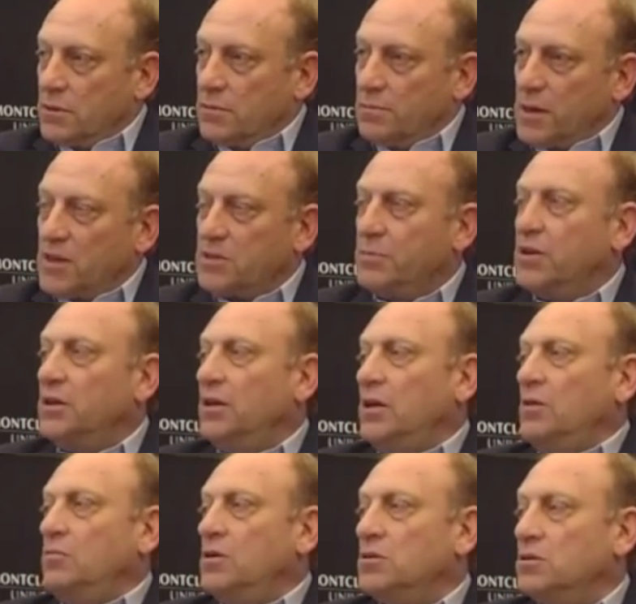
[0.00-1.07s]
possibility
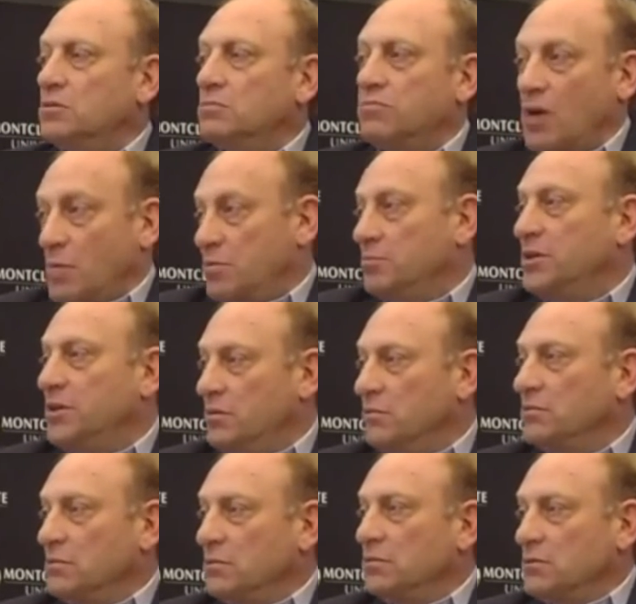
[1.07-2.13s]
he was? Probably.
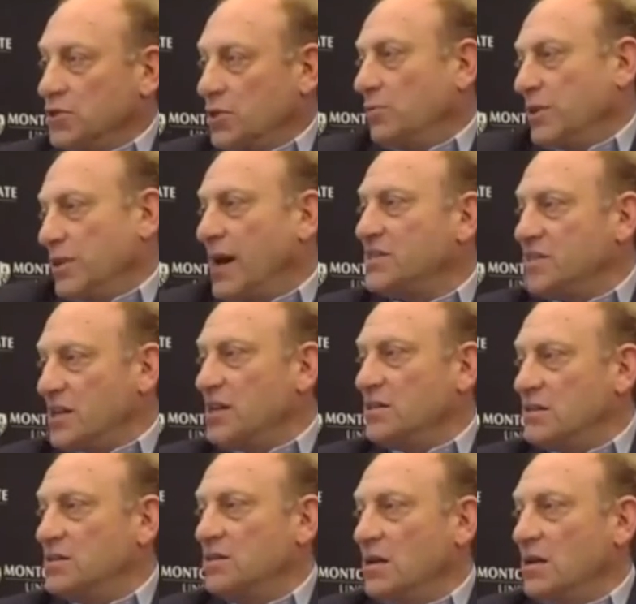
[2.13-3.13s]
So in that sense,